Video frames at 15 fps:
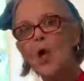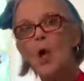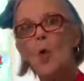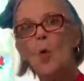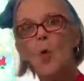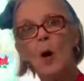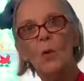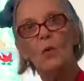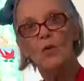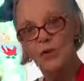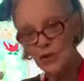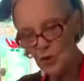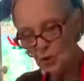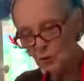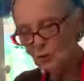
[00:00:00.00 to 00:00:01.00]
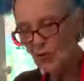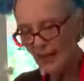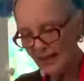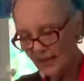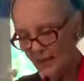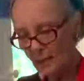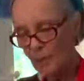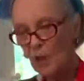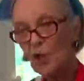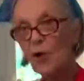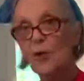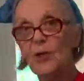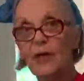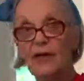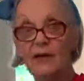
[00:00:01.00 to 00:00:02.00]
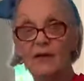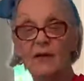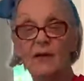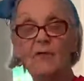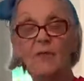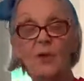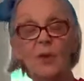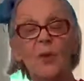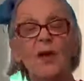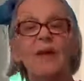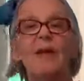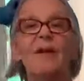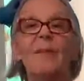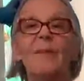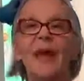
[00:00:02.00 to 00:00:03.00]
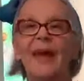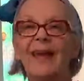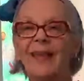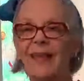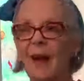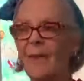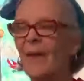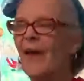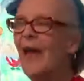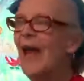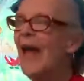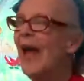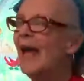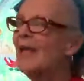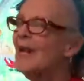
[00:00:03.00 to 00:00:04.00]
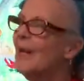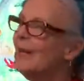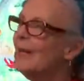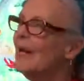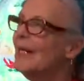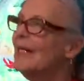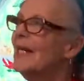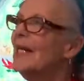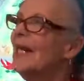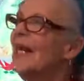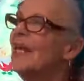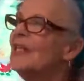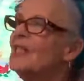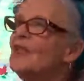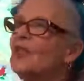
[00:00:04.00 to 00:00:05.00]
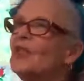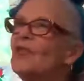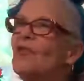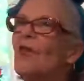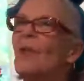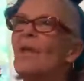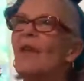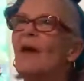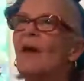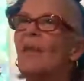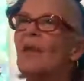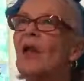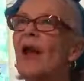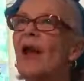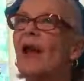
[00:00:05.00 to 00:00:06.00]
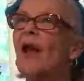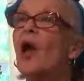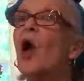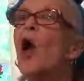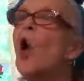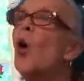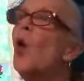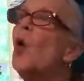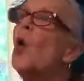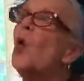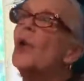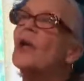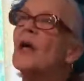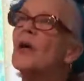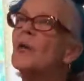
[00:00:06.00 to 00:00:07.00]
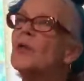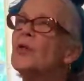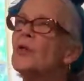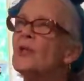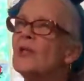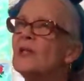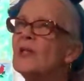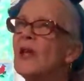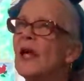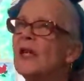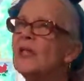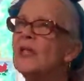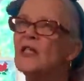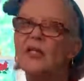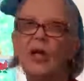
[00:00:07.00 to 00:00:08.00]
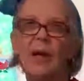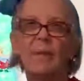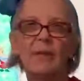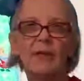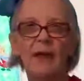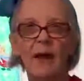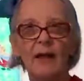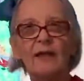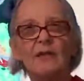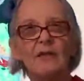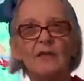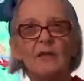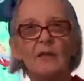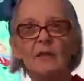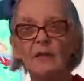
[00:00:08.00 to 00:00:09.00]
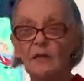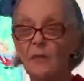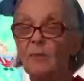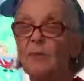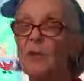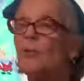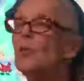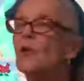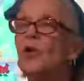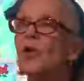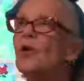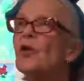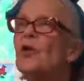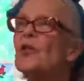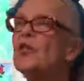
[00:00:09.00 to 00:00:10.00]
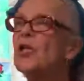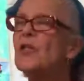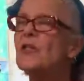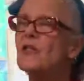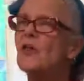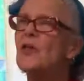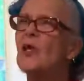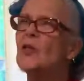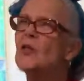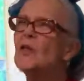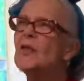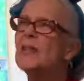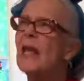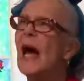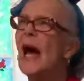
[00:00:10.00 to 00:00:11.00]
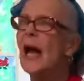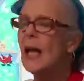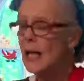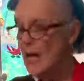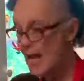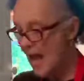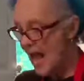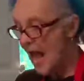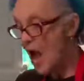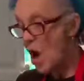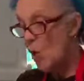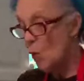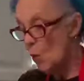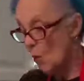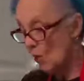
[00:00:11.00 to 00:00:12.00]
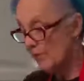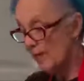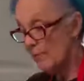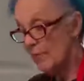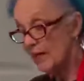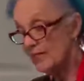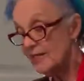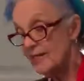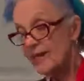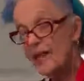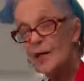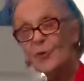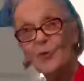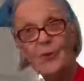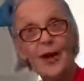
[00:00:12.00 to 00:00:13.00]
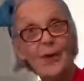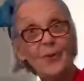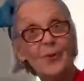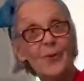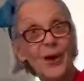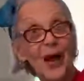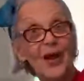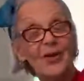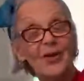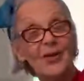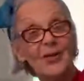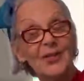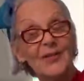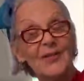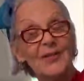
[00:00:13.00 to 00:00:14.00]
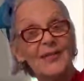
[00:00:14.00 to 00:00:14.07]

what would you like them coated in if you were going to make them? And I might get answers from them like, oh, well, I would use tiny chopped nuts. Some people are allergic, so they'd use that. Or they might say graham crackers.